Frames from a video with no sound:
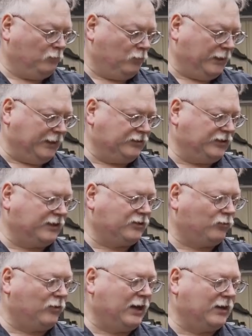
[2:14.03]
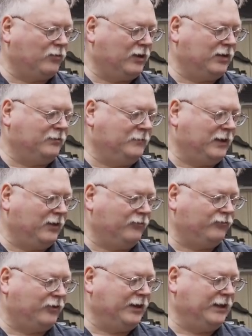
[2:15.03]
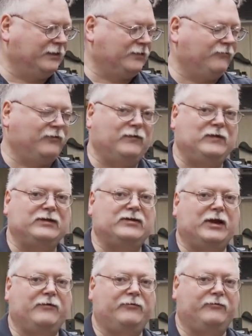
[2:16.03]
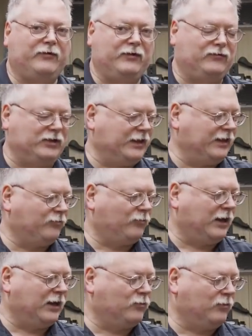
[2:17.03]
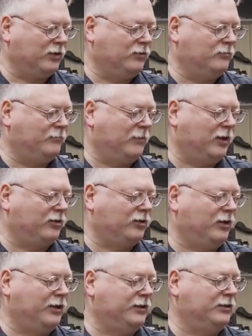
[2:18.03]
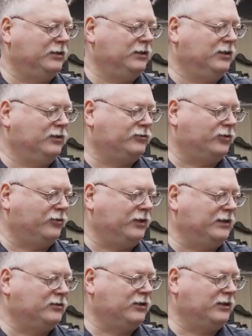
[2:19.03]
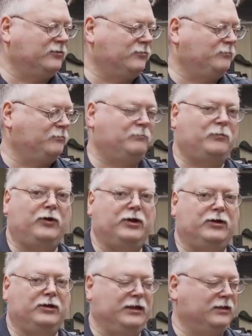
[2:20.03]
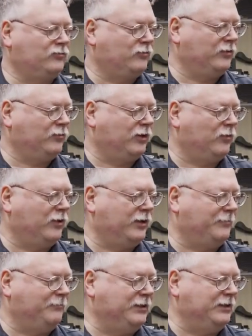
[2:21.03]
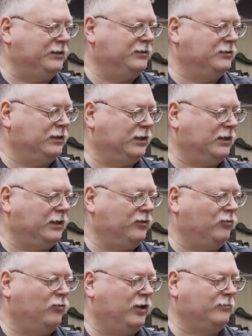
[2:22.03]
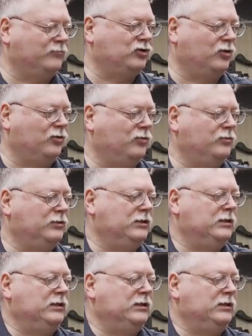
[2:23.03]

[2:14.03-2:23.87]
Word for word: When I checked the Rockwell, I was right at the 57, 58 Rockwell mark on it. So that's pretty good. That's right where I want to be. I don't want them so